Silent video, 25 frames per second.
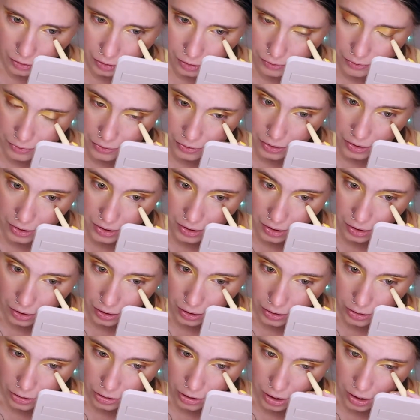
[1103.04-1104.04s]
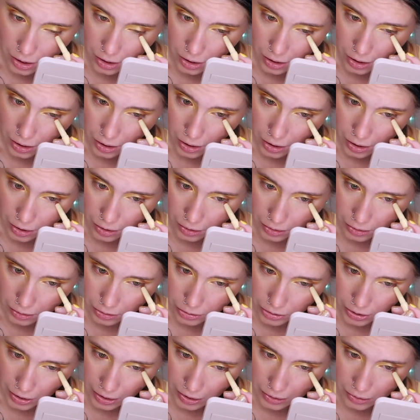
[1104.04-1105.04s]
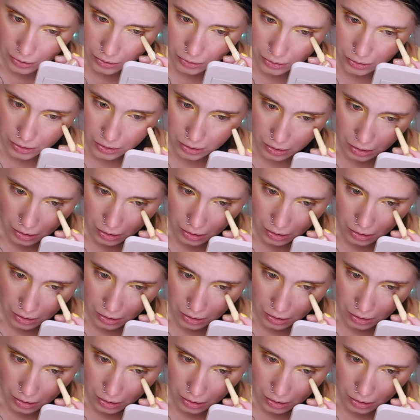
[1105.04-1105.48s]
goes with this collection and the shadows.